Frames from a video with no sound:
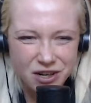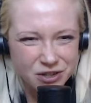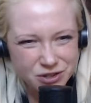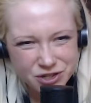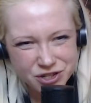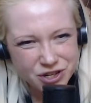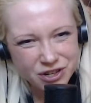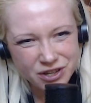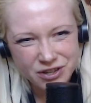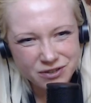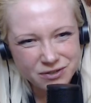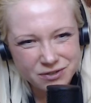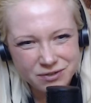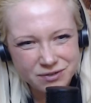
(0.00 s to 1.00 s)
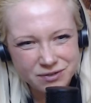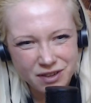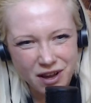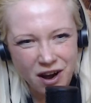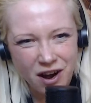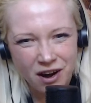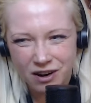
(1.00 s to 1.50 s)
are you sure you
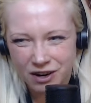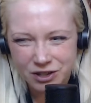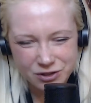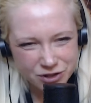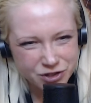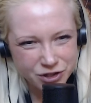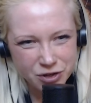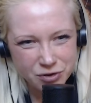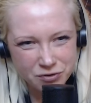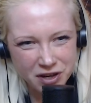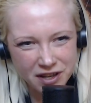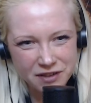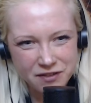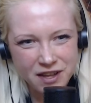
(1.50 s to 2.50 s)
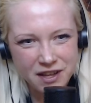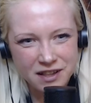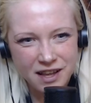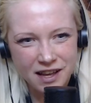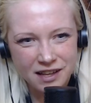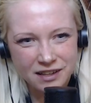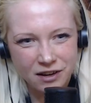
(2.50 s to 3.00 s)
are, are you sure you really
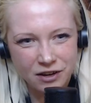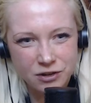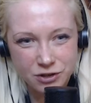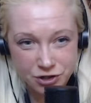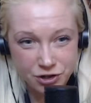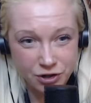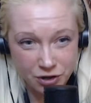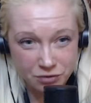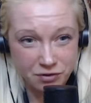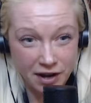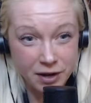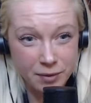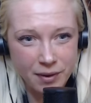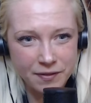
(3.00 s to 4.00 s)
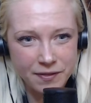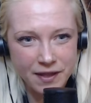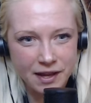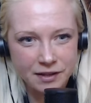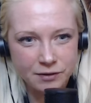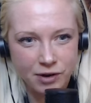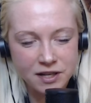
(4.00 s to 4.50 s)
think that? Are you sure you're right about
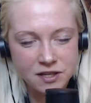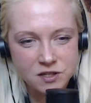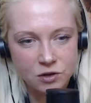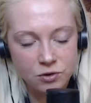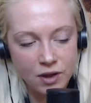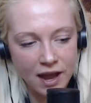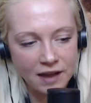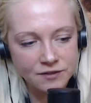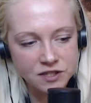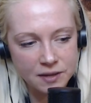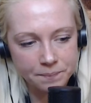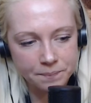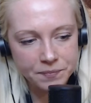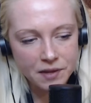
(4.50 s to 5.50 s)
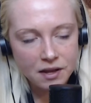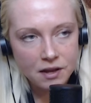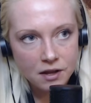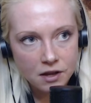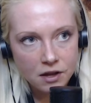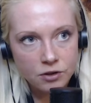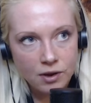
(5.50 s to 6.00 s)
that? Right. So you have some,
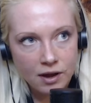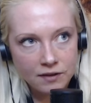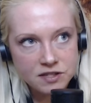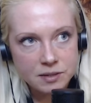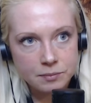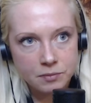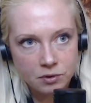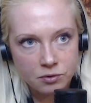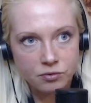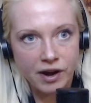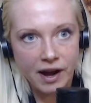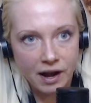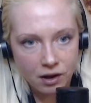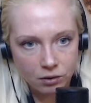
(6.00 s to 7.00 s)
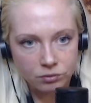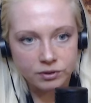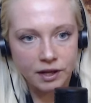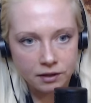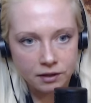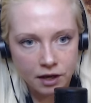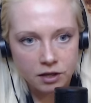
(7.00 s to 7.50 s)
you have some
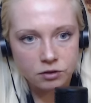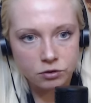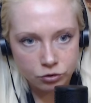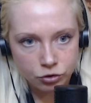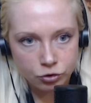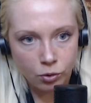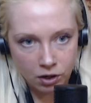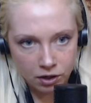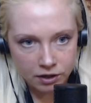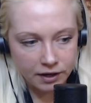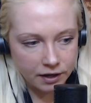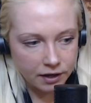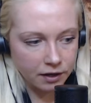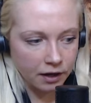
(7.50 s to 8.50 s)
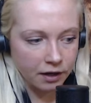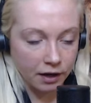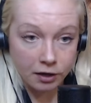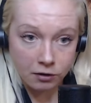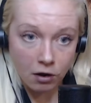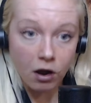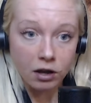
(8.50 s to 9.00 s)
ground and, and you, you are
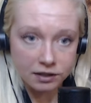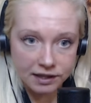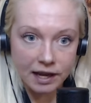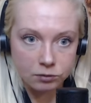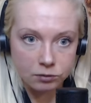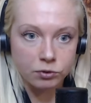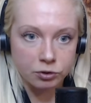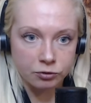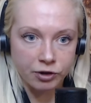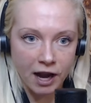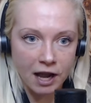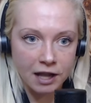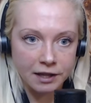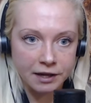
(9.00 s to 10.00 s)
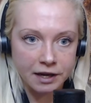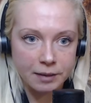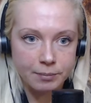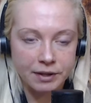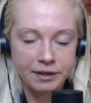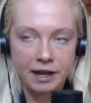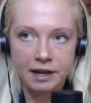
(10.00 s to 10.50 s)
in contact with reality.
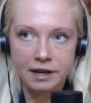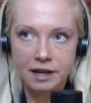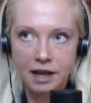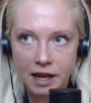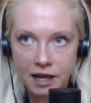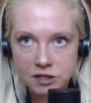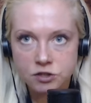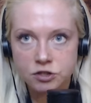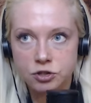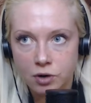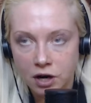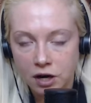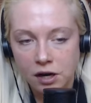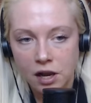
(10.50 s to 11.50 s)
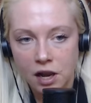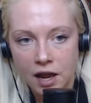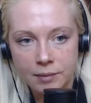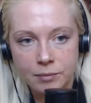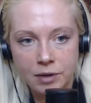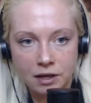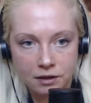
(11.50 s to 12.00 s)
But then as you are
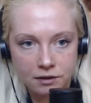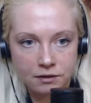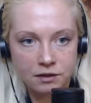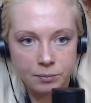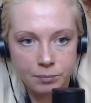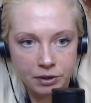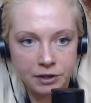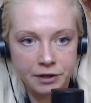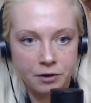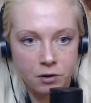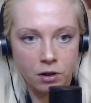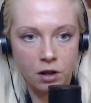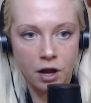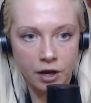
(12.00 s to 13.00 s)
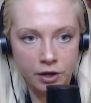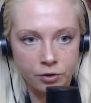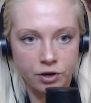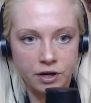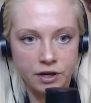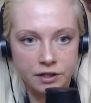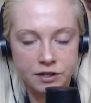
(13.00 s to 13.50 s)
climbing the political
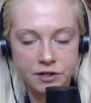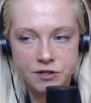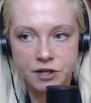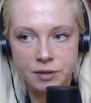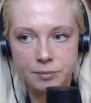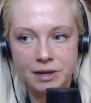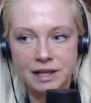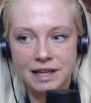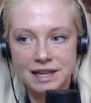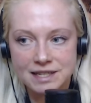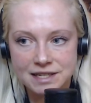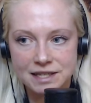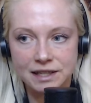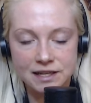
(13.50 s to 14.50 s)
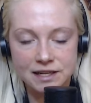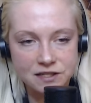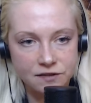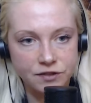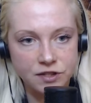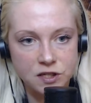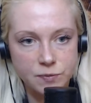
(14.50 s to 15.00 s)
hierarchy, there's going to be less and
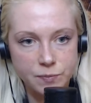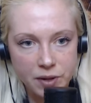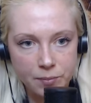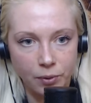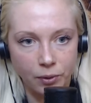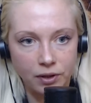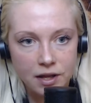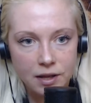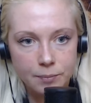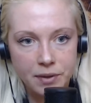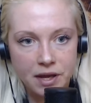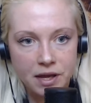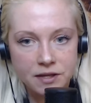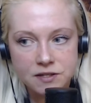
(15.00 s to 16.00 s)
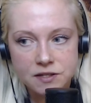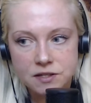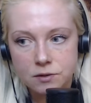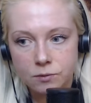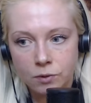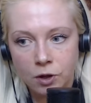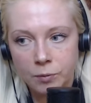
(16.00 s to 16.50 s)
less of these people
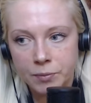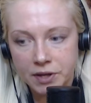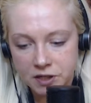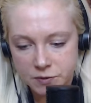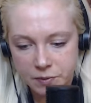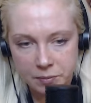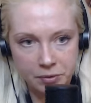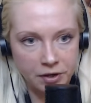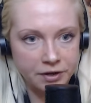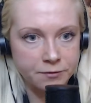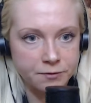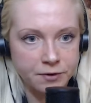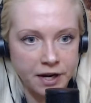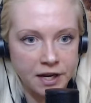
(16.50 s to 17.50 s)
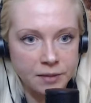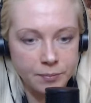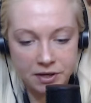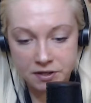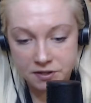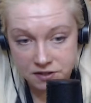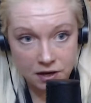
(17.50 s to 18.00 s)
because, well, because people are
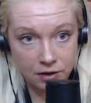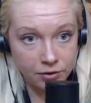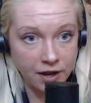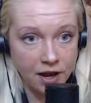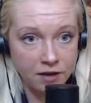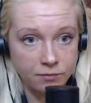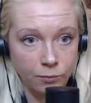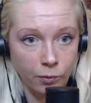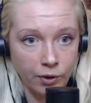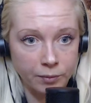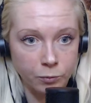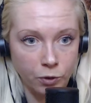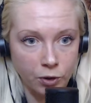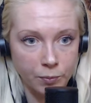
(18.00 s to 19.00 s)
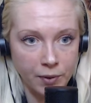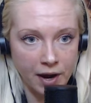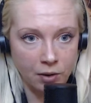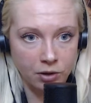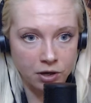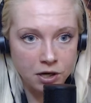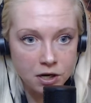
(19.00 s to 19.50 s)
afraid because now you have more and more
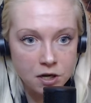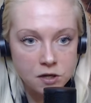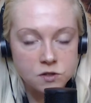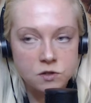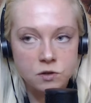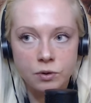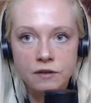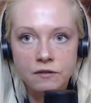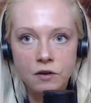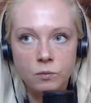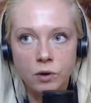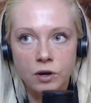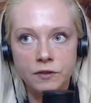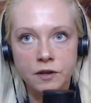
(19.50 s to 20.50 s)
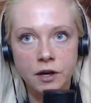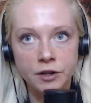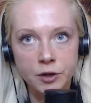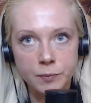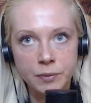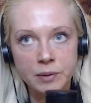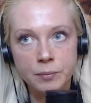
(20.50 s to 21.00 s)
power. So even what the
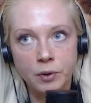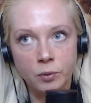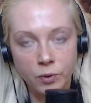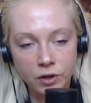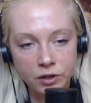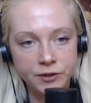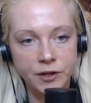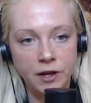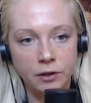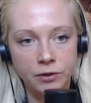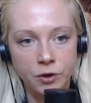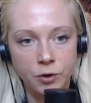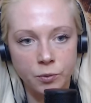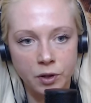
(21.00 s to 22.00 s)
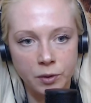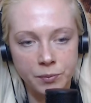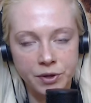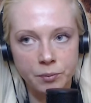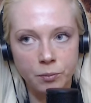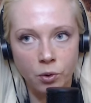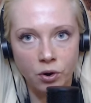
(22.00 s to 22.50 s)
other people will tell you will
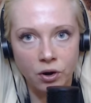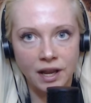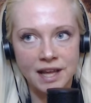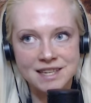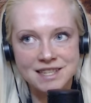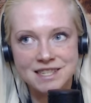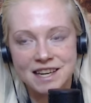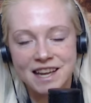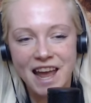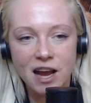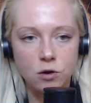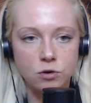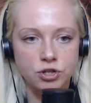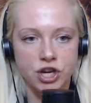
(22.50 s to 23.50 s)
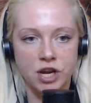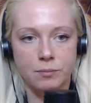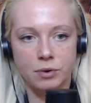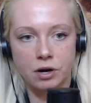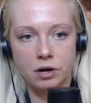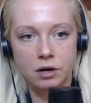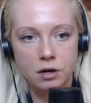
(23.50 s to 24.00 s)
be more or less an echo
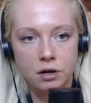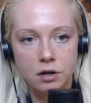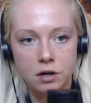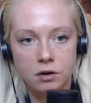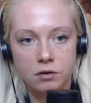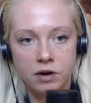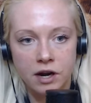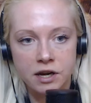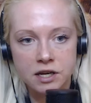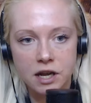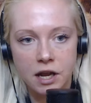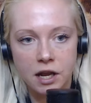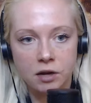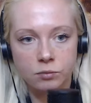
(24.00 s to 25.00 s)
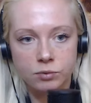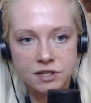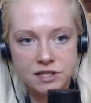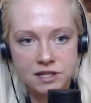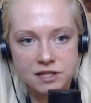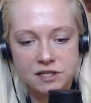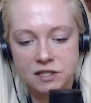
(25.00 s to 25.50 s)
chamber. Right. And
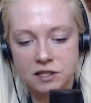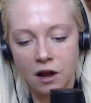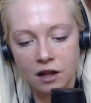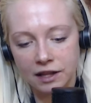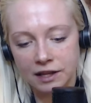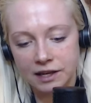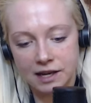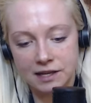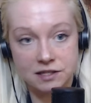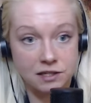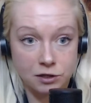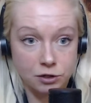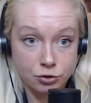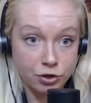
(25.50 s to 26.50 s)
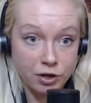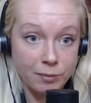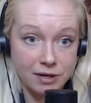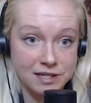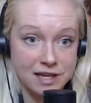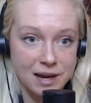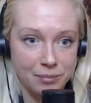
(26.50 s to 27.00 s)
we see Stalin as an
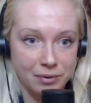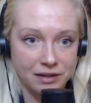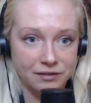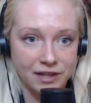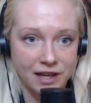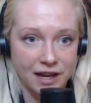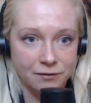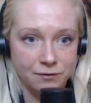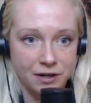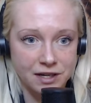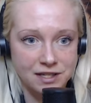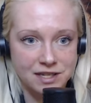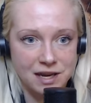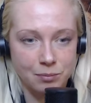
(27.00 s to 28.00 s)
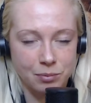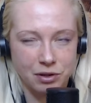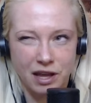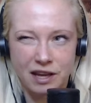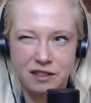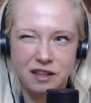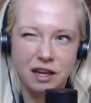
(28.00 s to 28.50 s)
extreme example of that. For
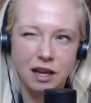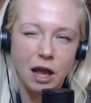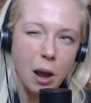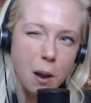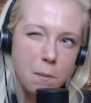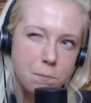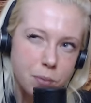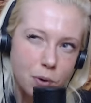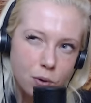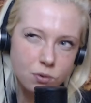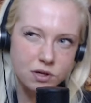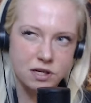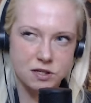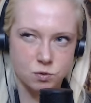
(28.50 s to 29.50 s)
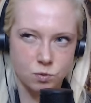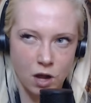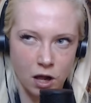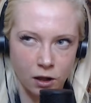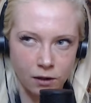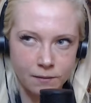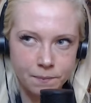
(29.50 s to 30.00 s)
example, I think Putin as
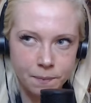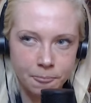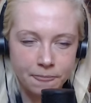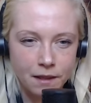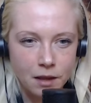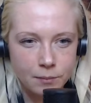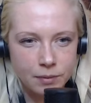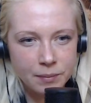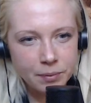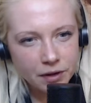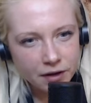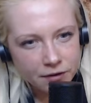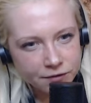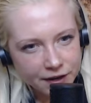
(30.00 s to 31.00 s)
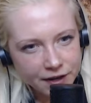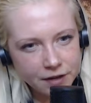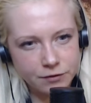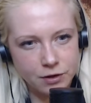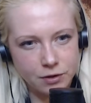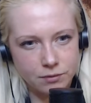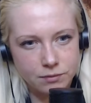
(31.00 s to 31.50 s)
well people are
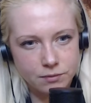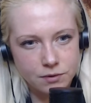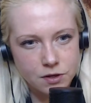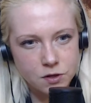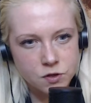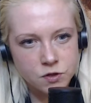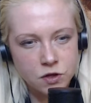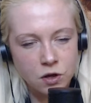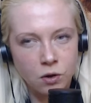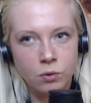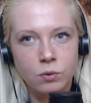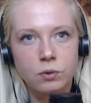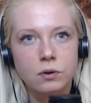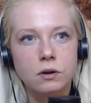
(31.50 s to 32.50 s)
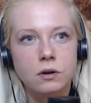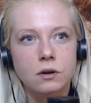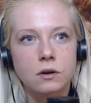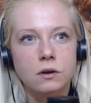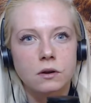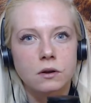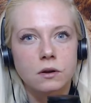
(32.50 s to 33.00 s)
afraid of you. So
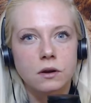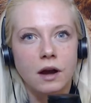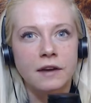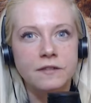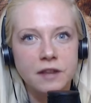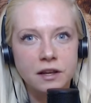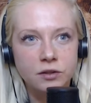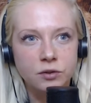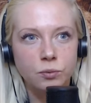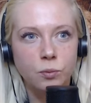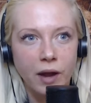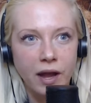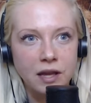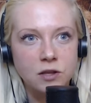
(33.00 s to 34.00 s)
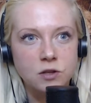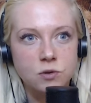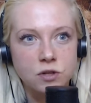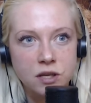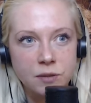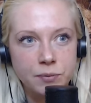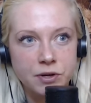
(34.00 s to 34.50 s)
I think the way
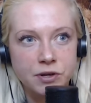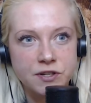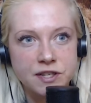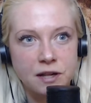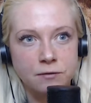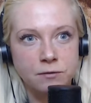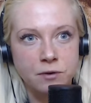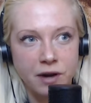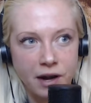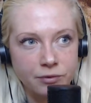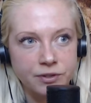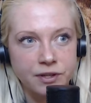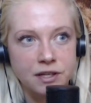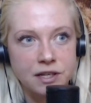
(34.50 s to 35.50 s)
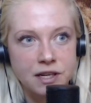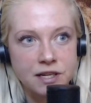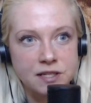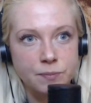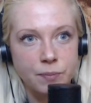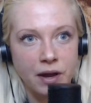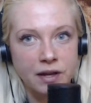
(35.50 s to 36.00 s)
to keep yourself grounded
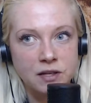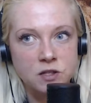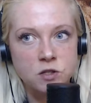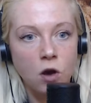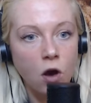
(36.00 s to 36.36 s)
is by